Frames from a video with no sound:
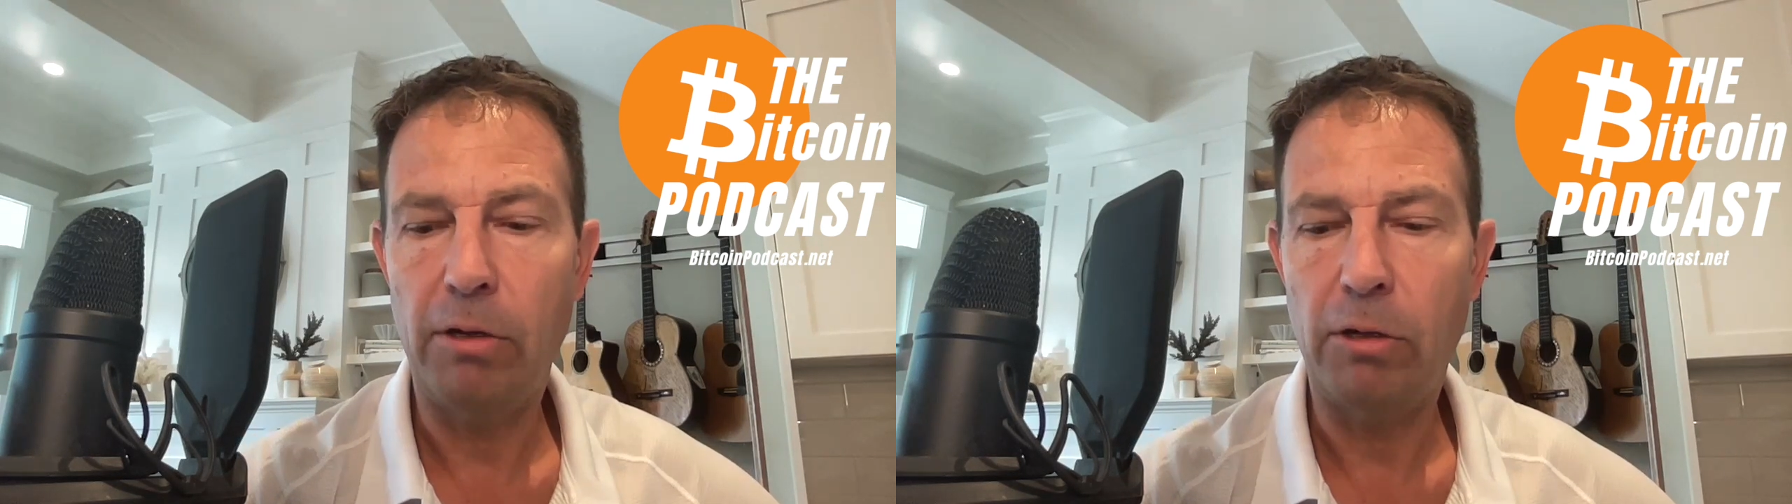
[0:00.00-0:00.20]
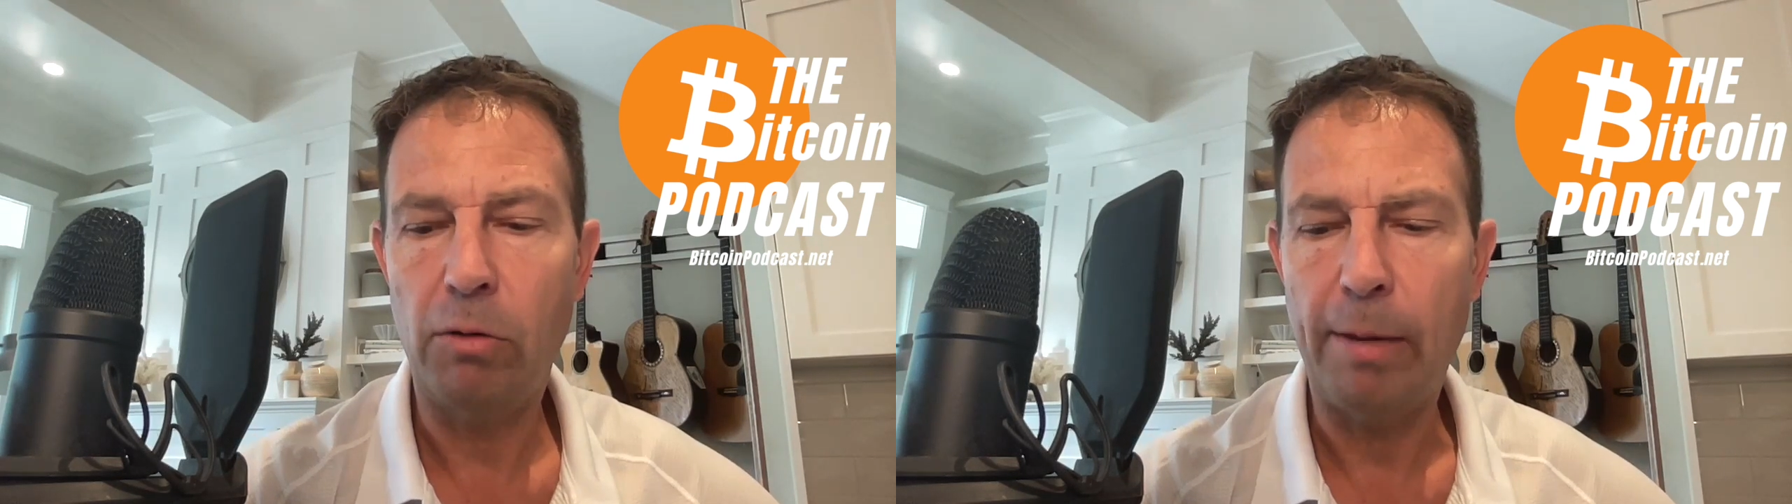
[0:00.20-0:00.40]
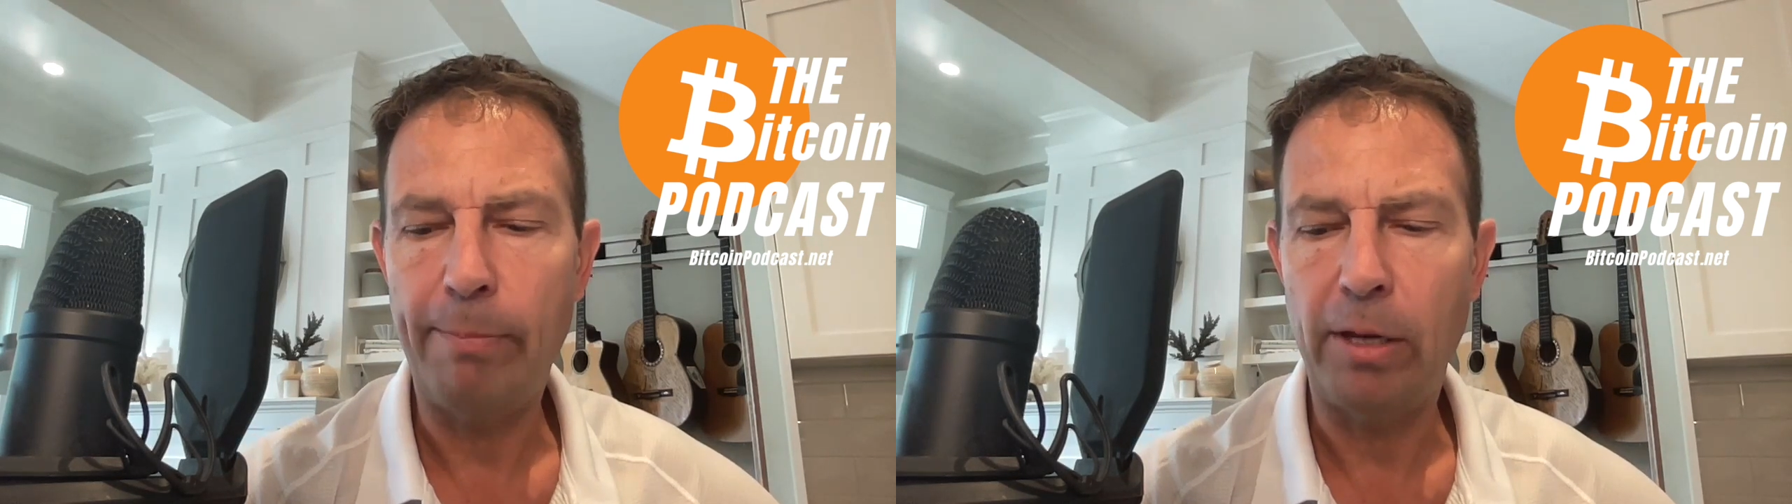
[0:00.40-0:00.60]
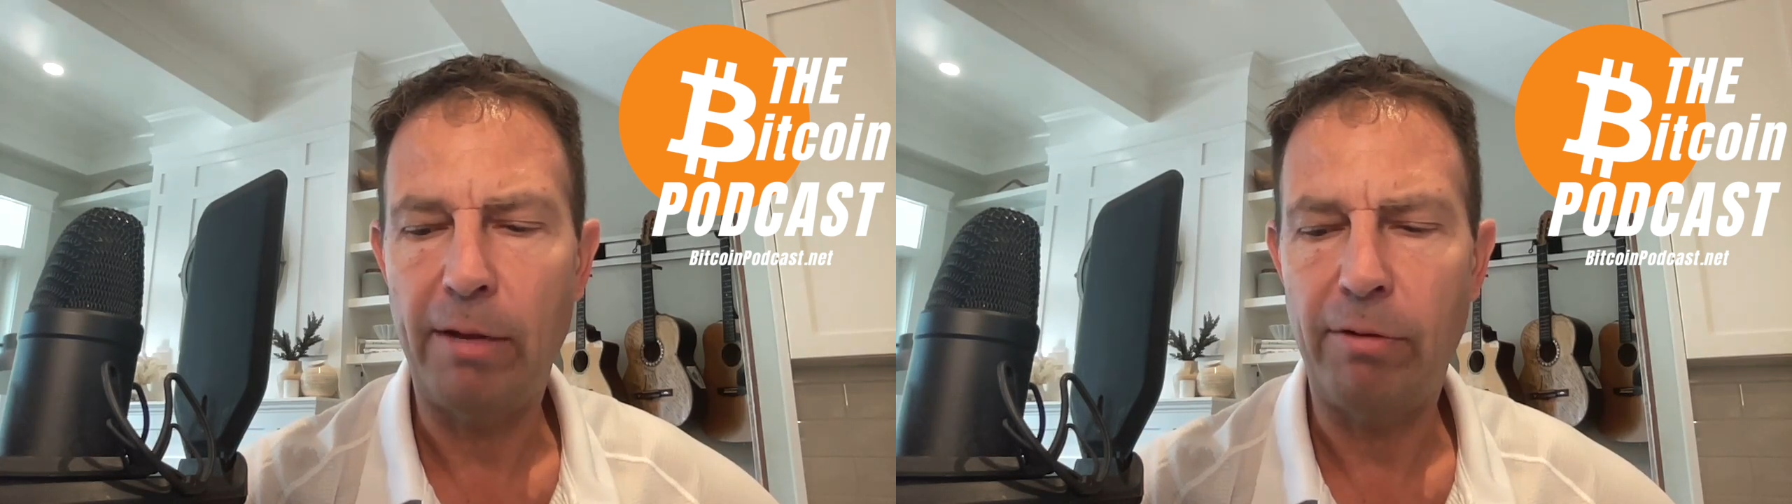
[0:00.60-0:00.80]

go up a level